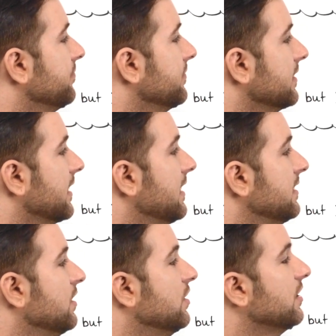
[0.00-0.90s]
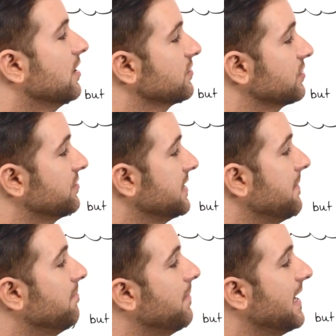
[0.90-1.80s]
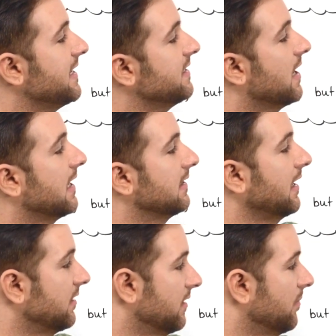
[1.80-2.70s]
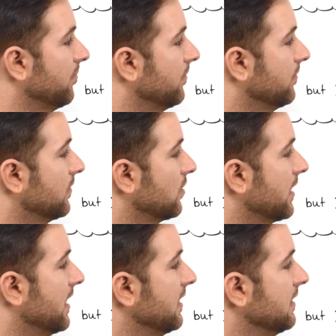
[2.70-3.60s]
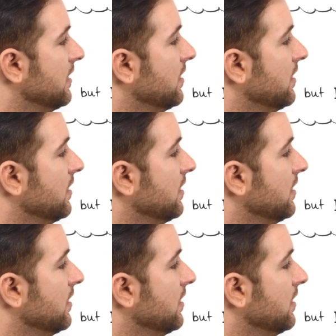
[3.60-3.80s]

Okay, you can also say may not like them. Okay,